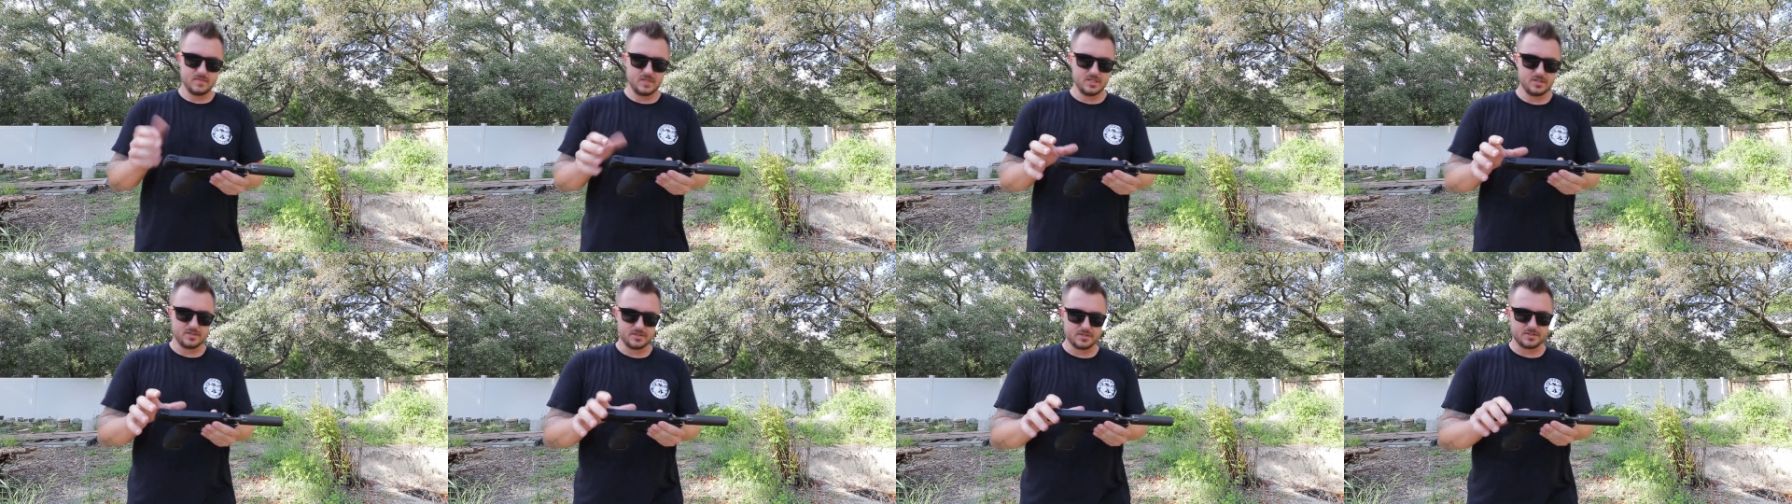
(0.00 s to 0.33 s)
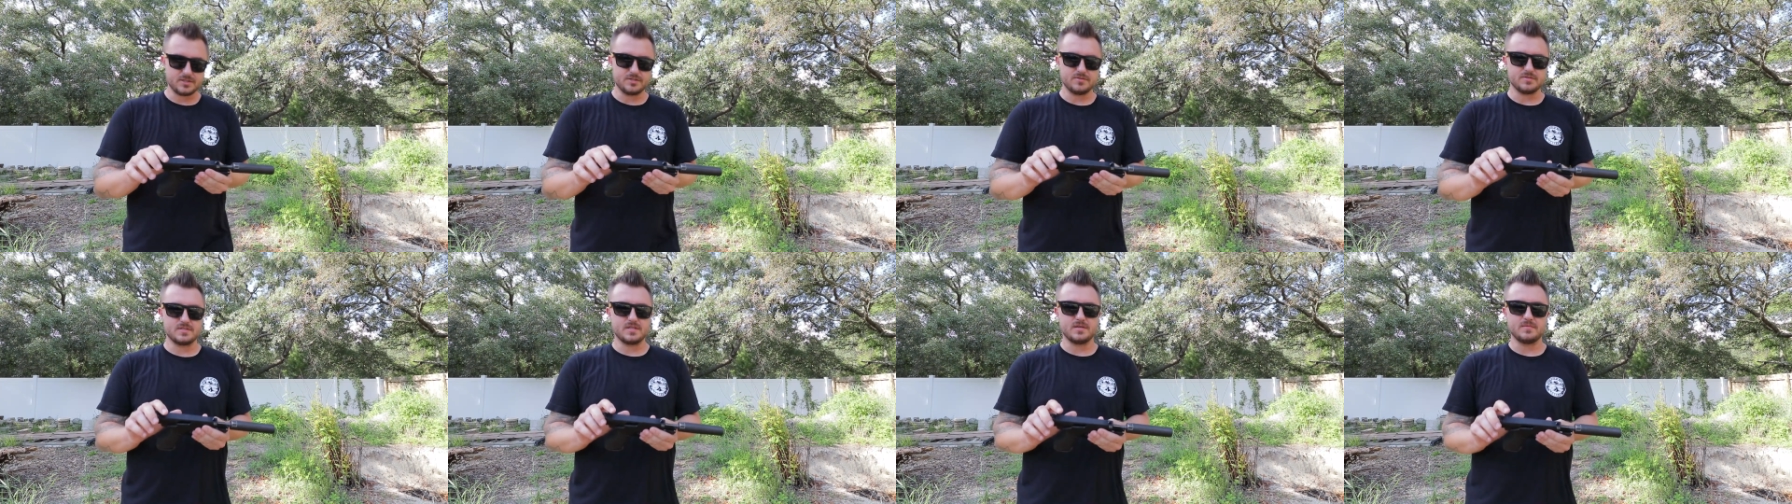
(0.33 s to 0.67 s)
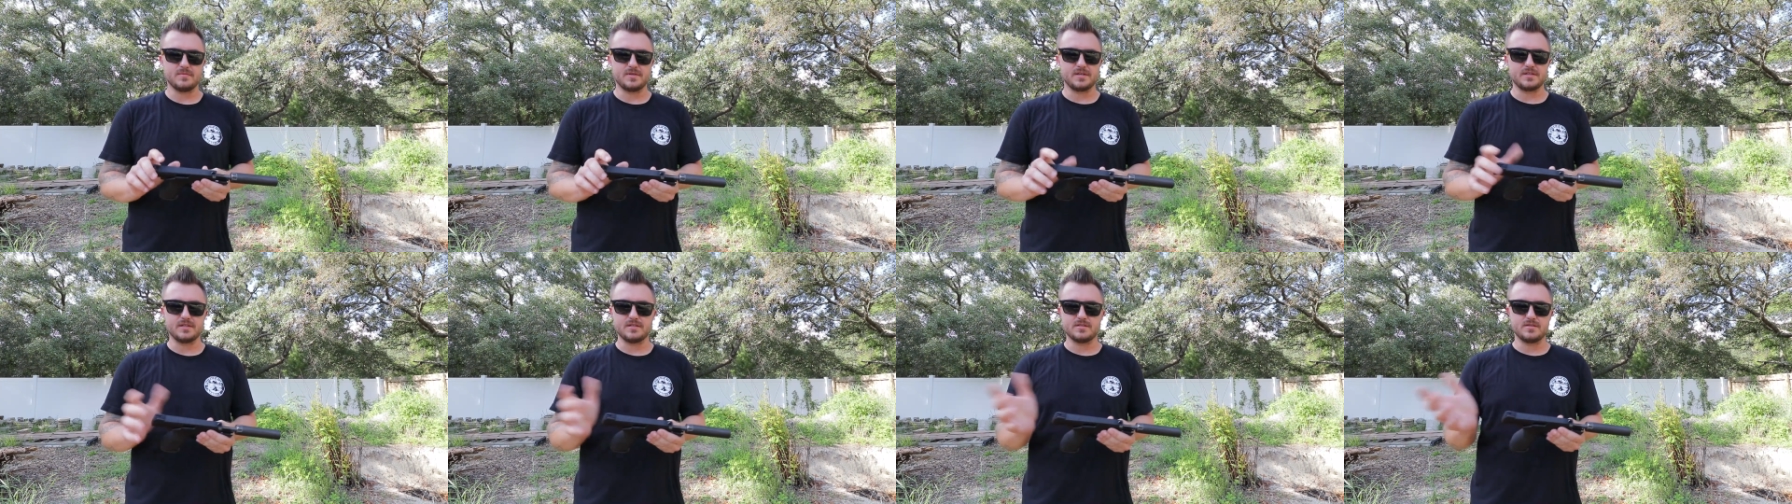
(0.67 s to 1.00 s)
you could shoot
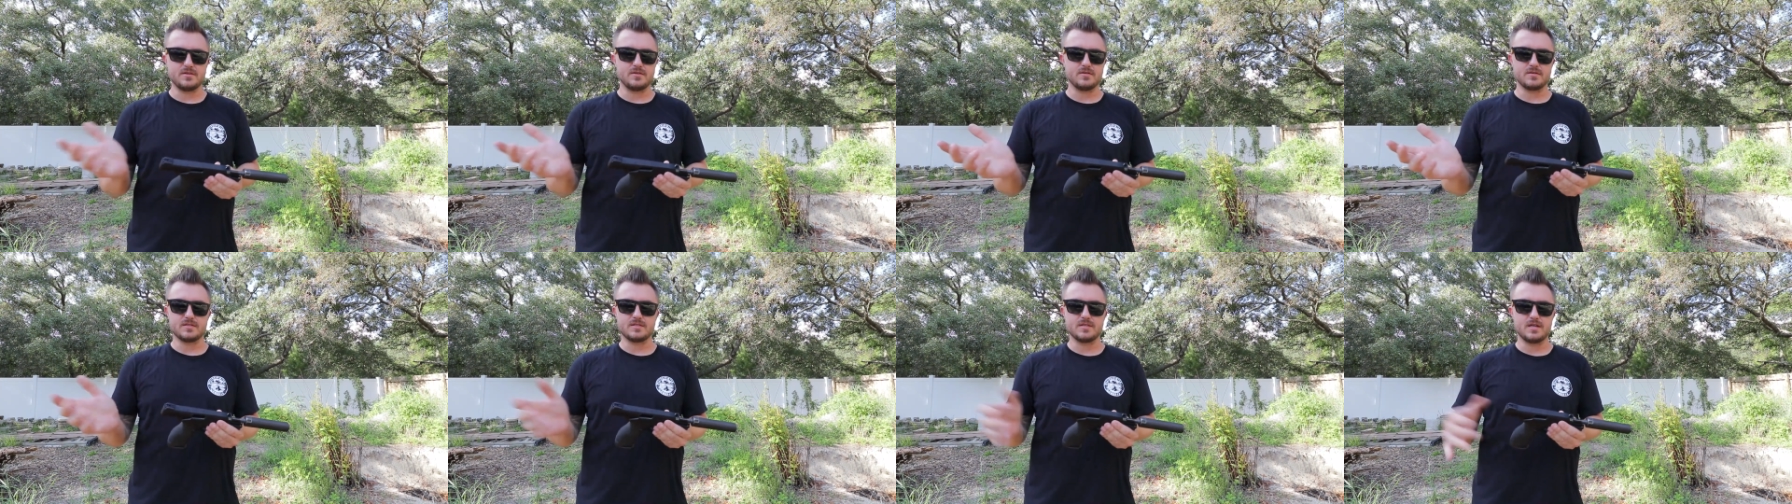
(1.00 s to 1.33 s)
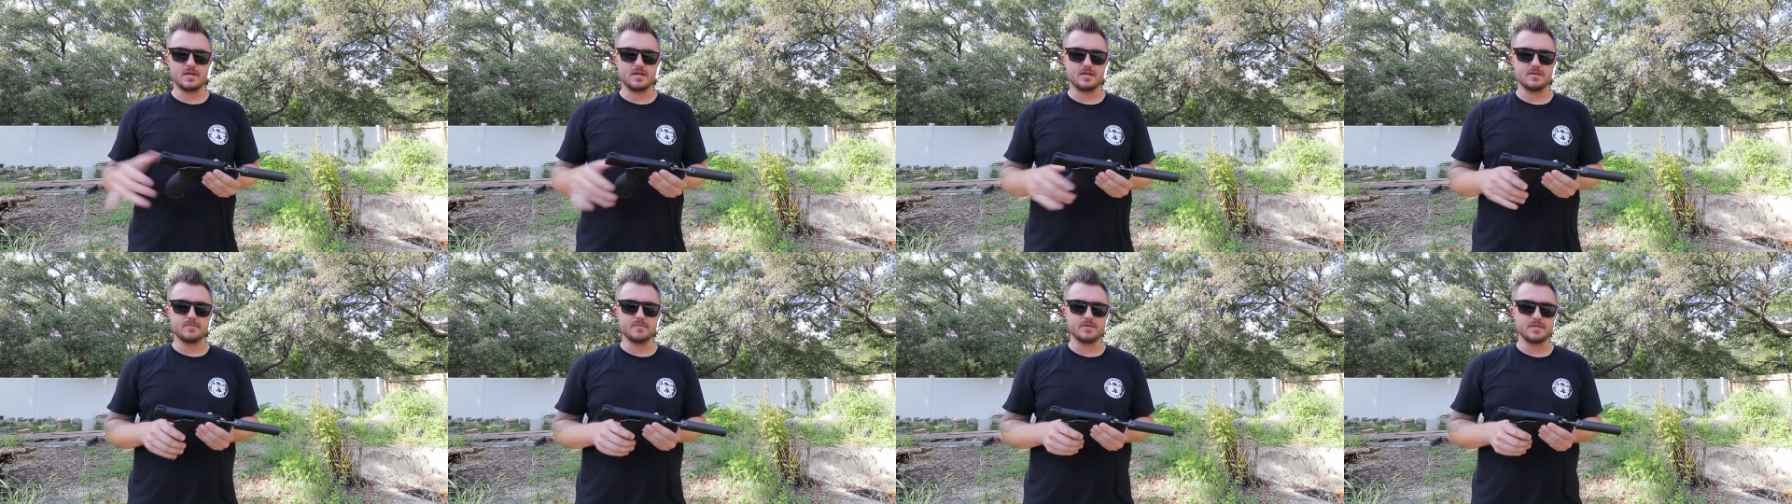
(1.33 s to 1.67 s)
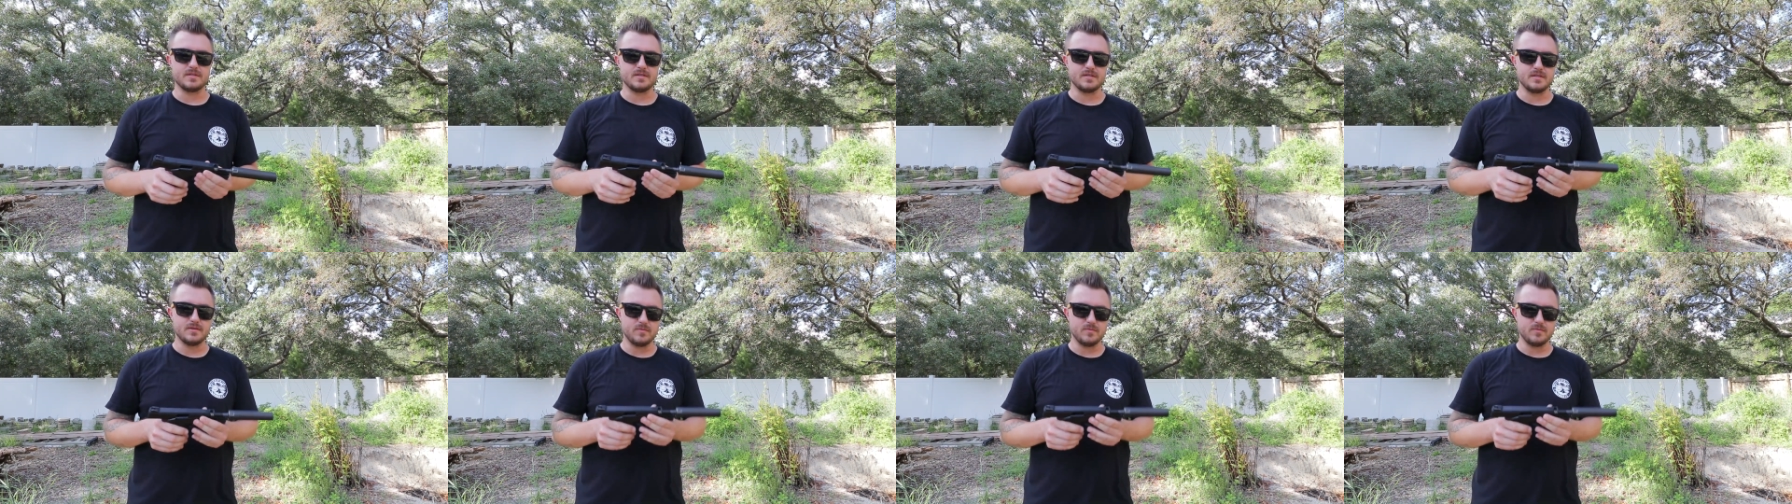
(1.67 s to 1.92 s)
something like this all the time, and